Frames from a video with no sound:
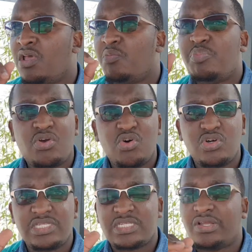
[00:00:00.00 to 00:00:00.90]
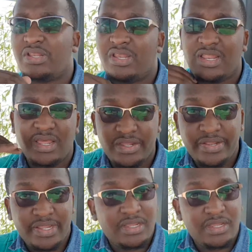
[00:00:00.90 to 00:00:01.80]
Because,
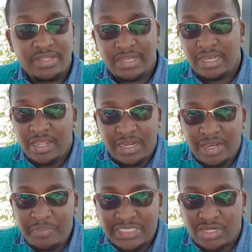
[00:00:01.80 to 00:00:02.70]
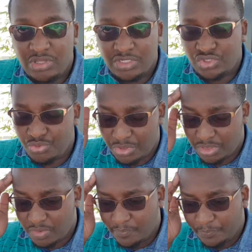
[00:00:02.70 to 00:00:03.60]
let me tell you the
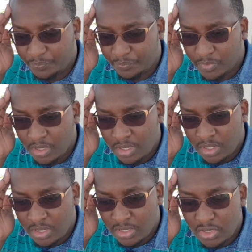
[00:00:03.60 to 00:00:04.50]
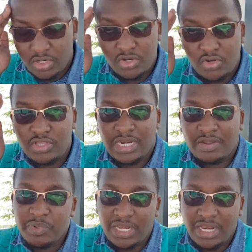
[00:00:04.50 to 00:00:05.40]
truth. Not that I've
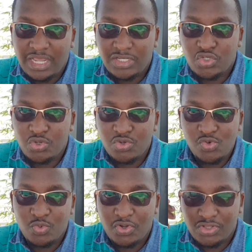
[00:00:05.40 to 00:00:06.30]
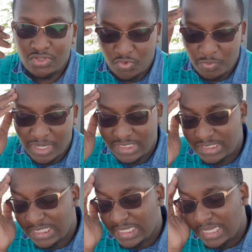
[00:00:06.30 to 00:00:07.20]
been lying to you all through, but
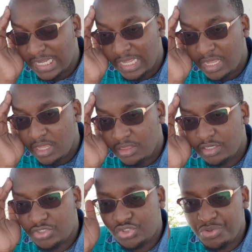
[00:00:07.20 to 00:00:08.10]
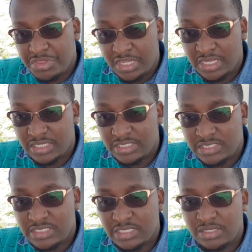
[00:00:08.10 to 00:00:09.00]
the truth
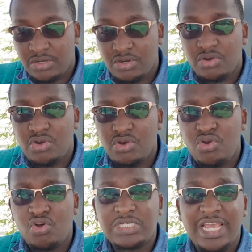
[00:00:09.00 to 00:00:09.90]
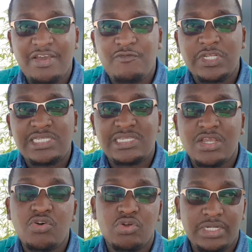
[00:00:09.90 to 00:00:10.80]
is, not every
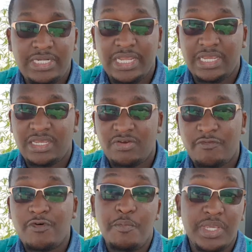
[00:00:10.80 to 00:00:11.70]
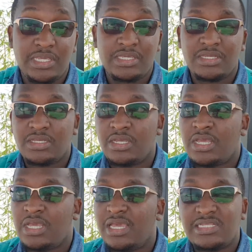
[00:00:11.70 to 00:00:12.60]
single day for me
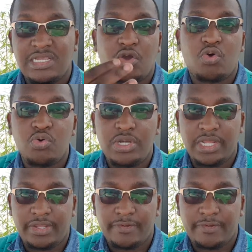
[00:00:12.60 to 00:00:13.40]
is a good day.